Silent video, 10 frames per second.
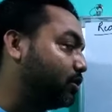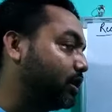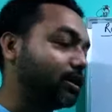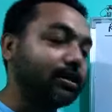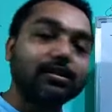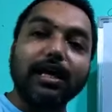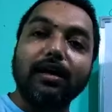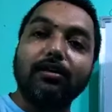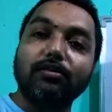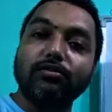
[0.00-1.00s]
So in this
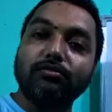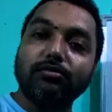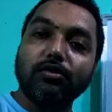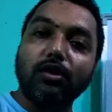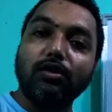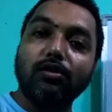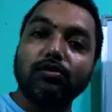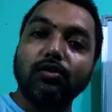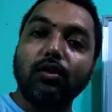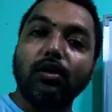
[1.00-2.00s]
soil
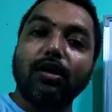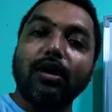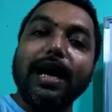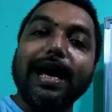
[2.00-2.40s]
also,